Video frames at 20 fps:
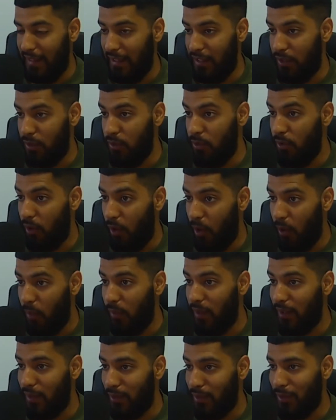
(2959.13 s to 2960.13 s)
You owe
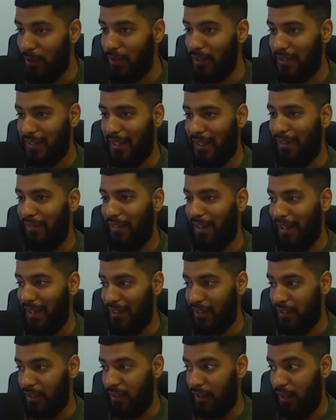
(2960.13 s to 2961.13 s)
it to yourself
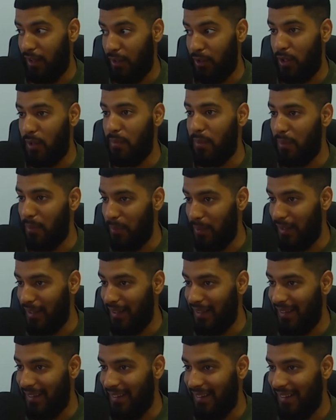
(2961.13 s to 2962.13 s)
as a human
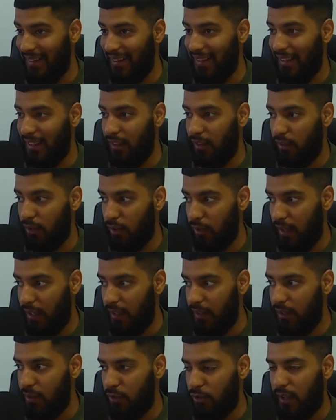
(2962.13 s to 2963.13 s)
being to
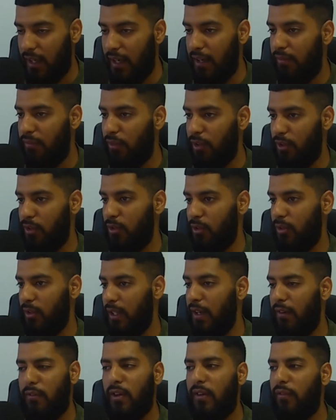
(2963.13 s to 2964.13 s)
at least try for you.
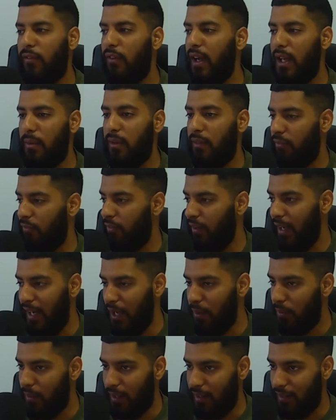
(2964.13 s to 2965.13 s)
If not for anyone, forget
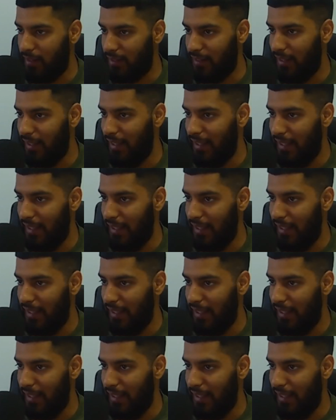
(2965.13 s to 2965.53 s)
anyone else.